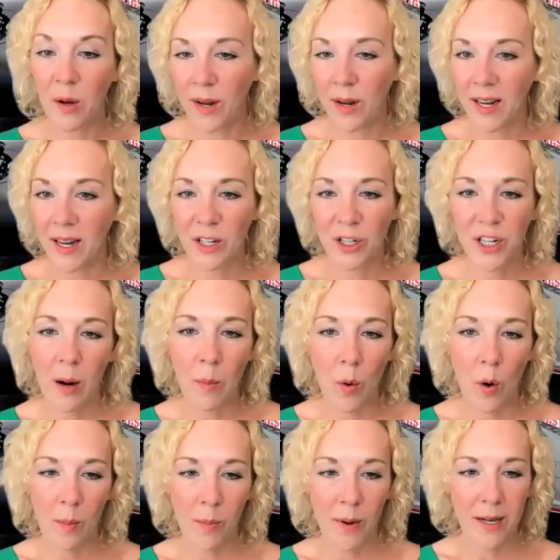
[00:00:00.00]
think we can share
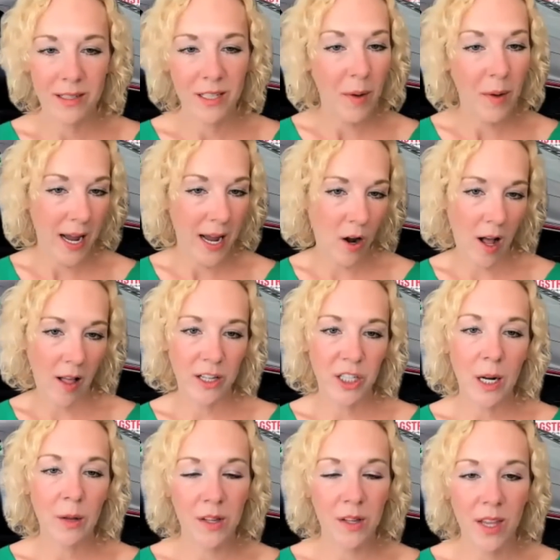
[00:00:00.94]
more. But to my
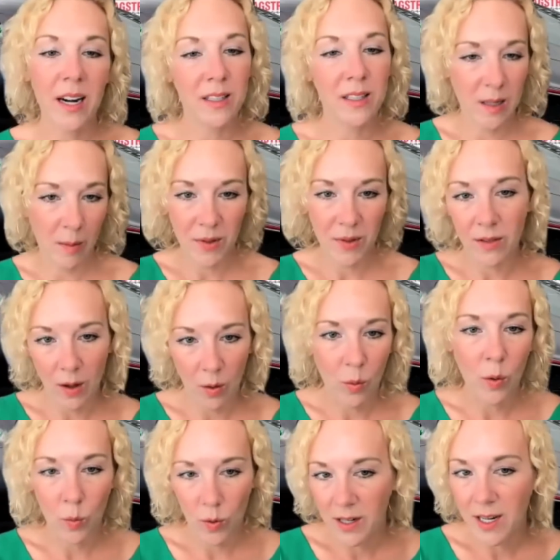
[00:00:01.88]
knowledge, I think that is something that
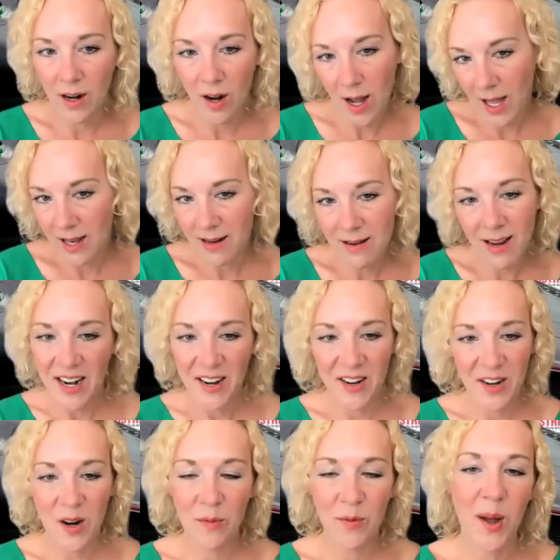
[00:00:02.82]
we're working on. I
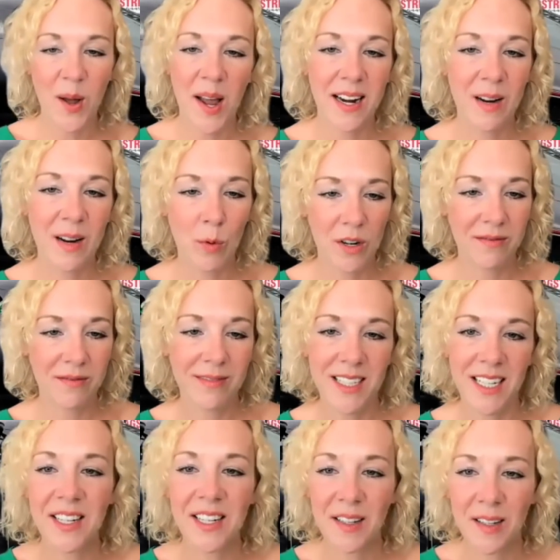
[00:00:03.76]
didn't know if you had any more
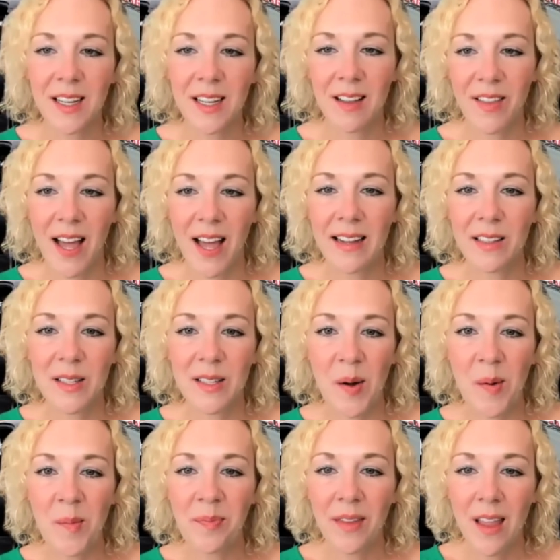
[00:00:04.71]
details on that.
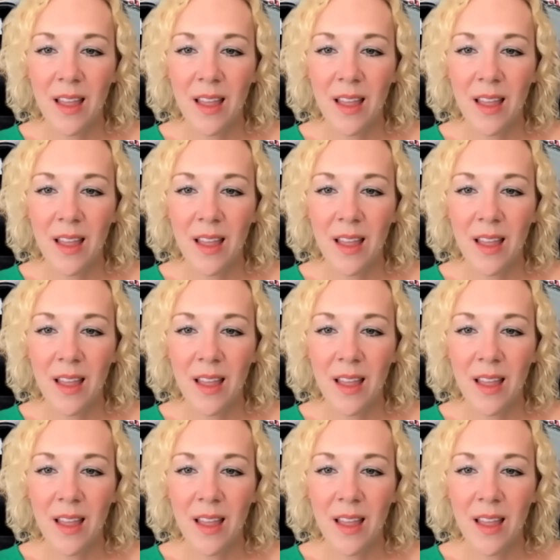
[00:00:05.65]
So